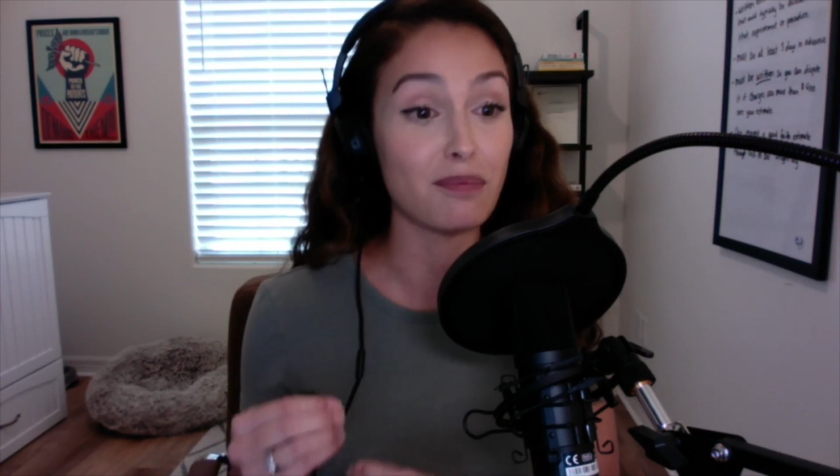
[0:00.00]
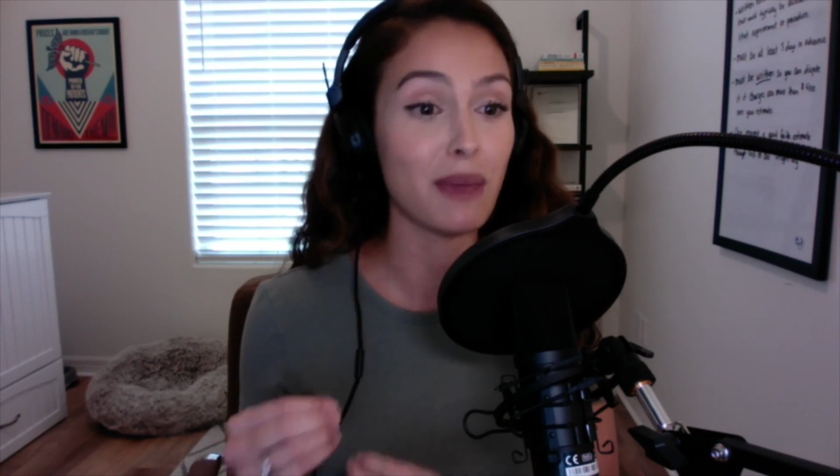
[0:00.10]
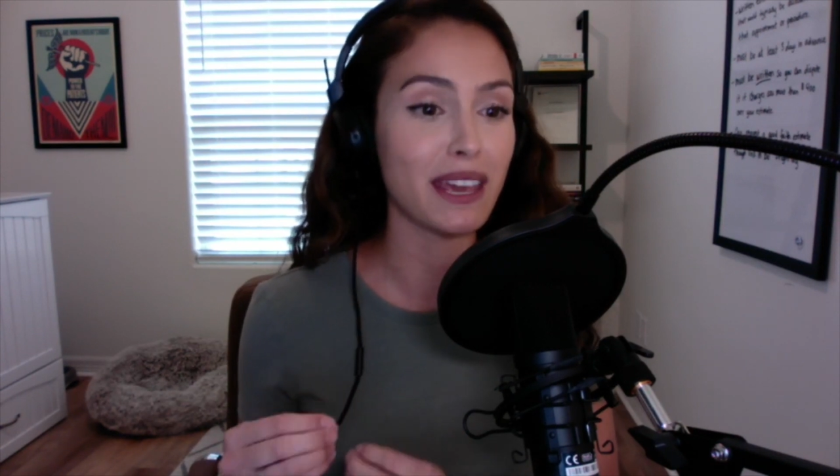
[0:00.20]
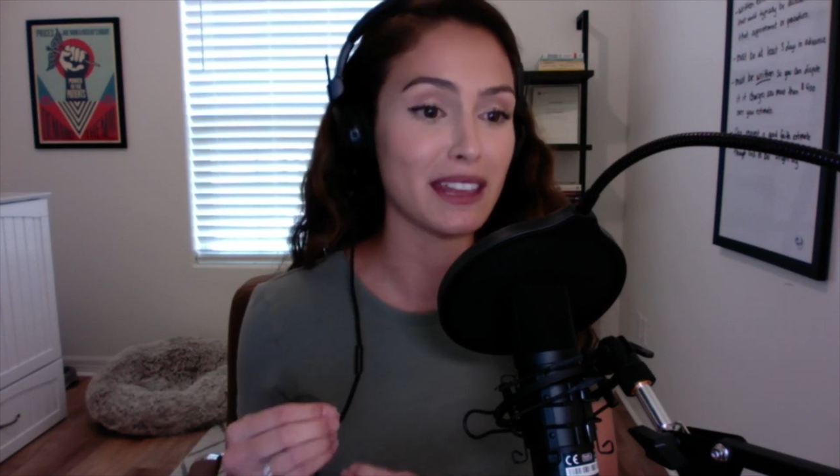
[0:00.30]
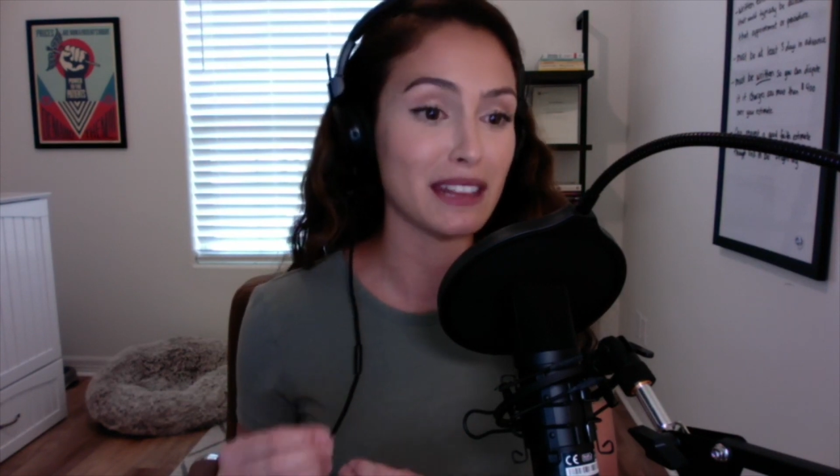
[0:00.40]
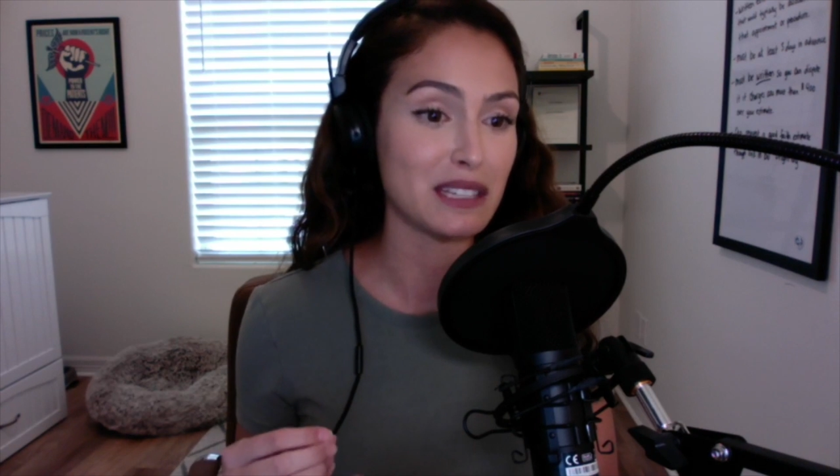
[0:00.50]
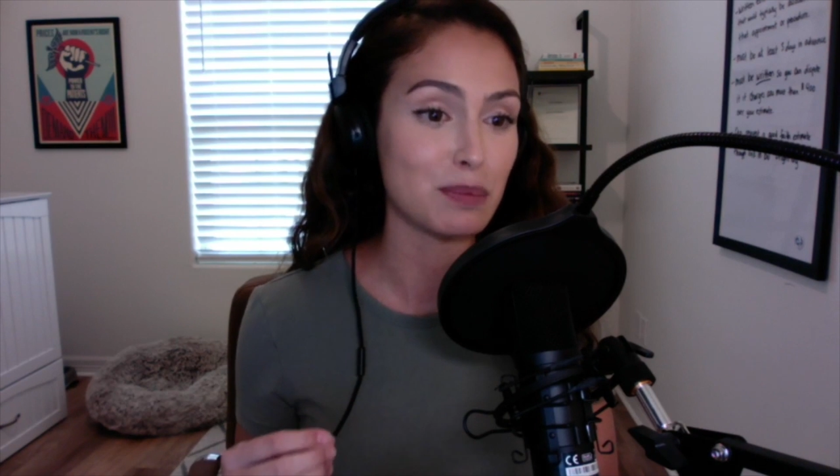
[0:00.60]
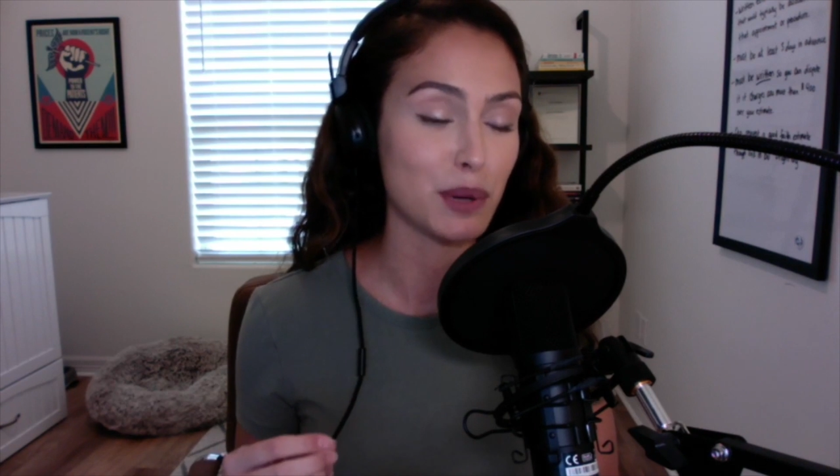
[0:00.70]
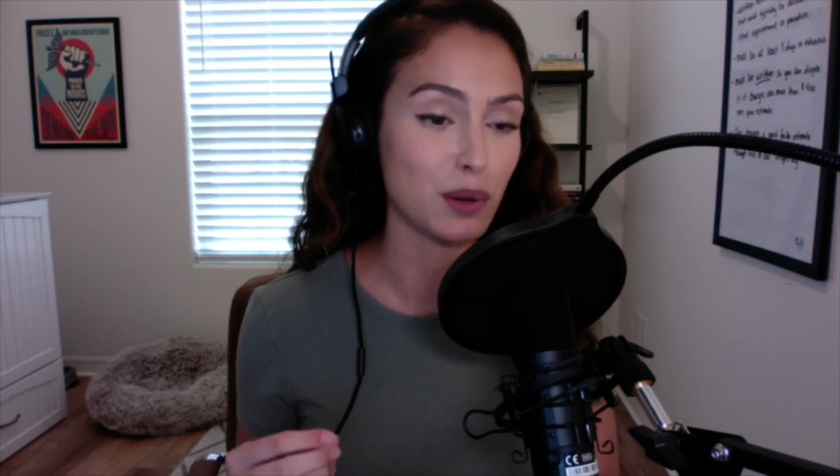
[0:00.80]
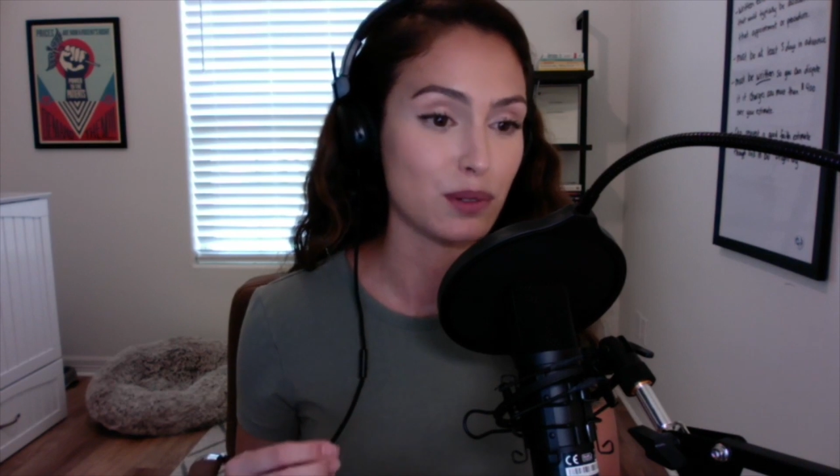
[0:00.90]
making these
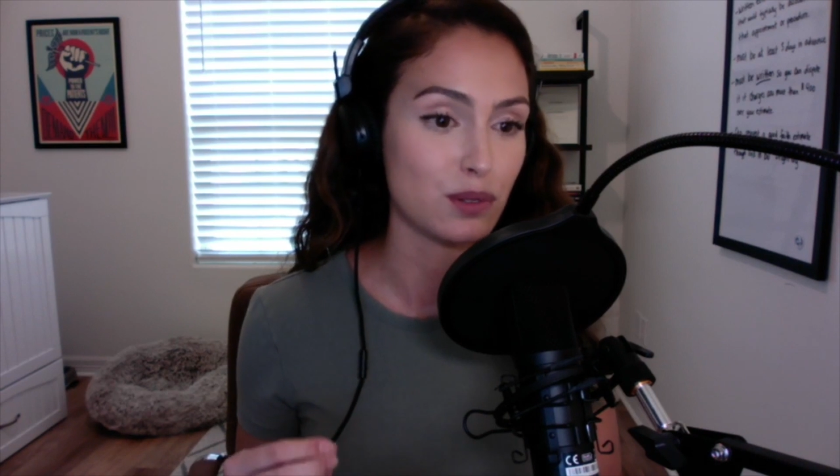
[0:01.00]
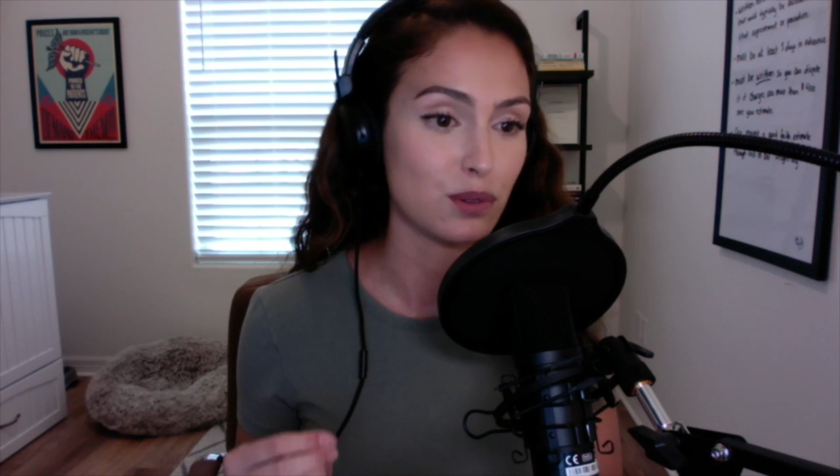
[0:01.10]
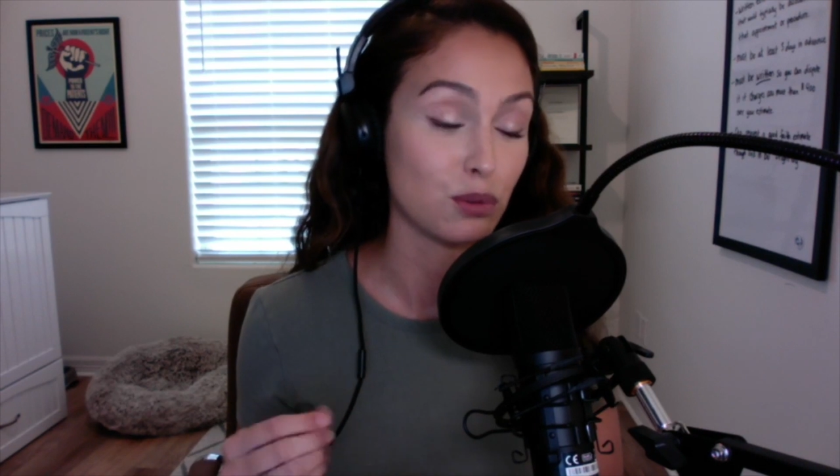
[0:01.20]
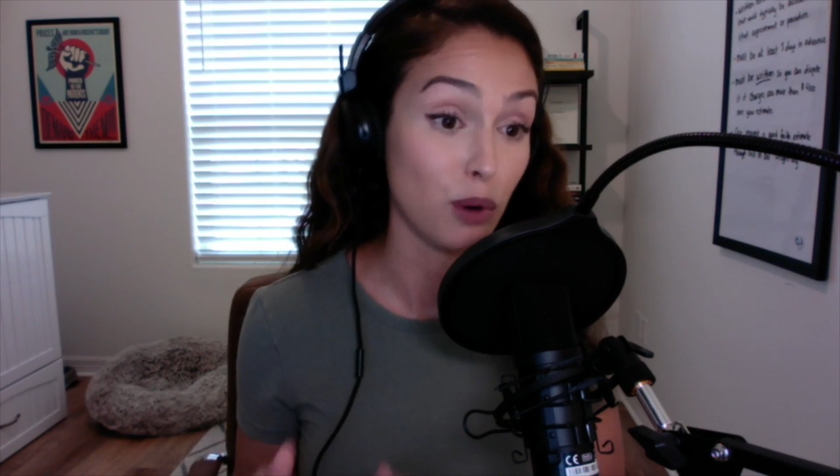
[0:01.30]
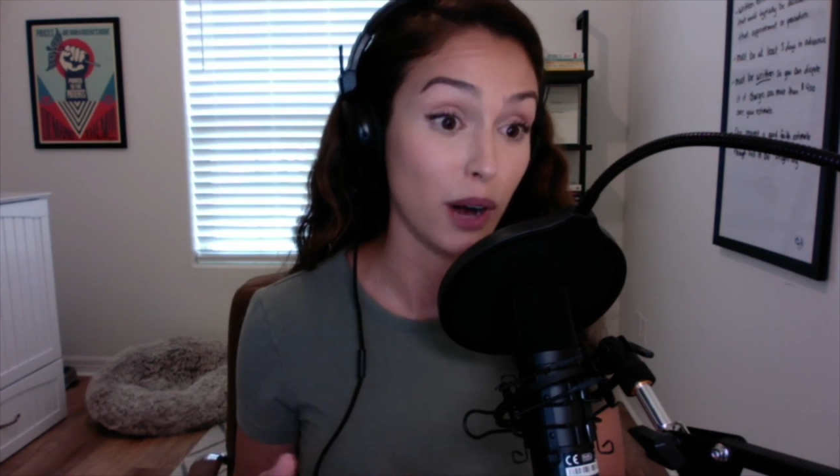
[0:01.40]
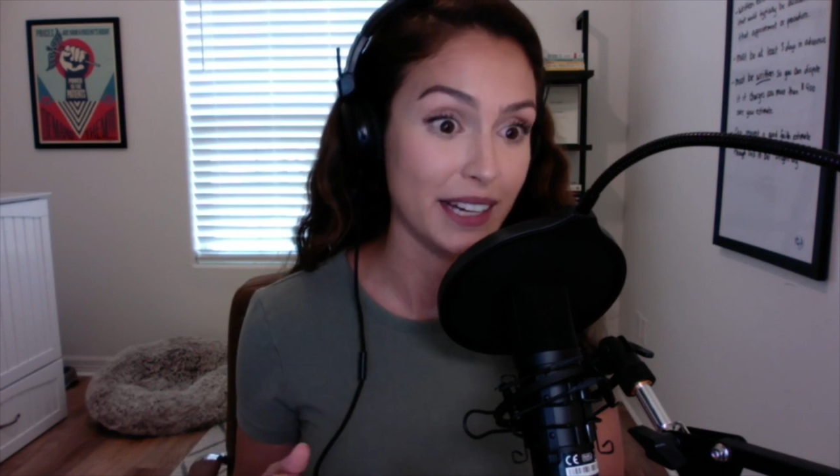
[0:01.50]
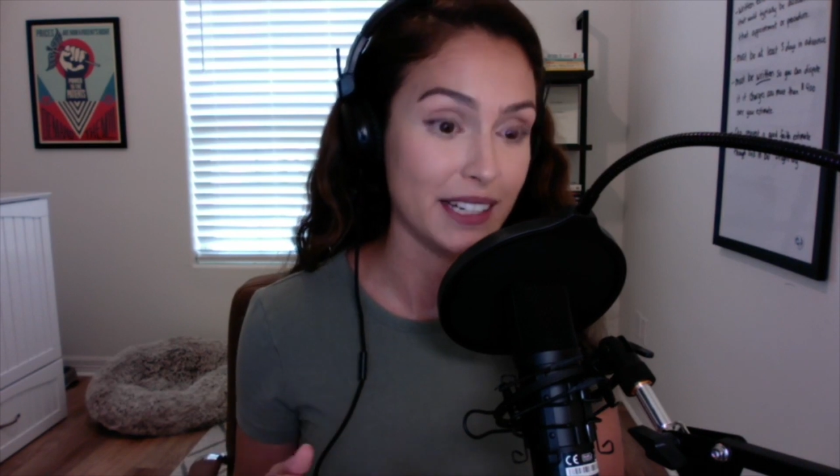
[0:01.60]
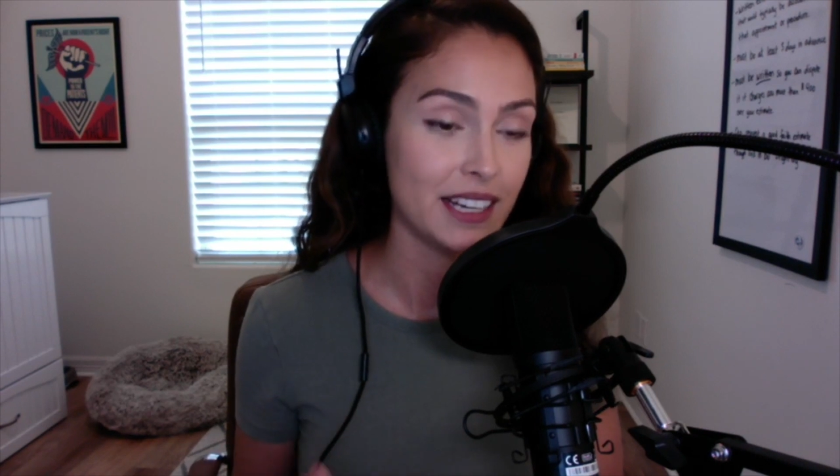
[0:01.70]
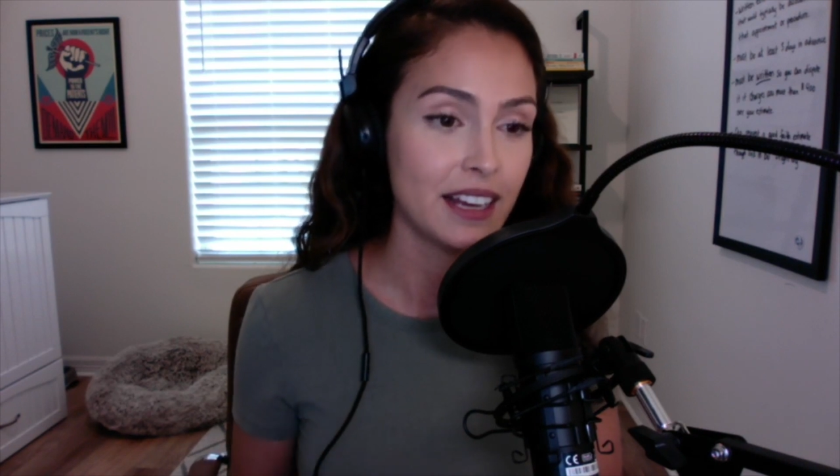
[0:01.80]
bills right.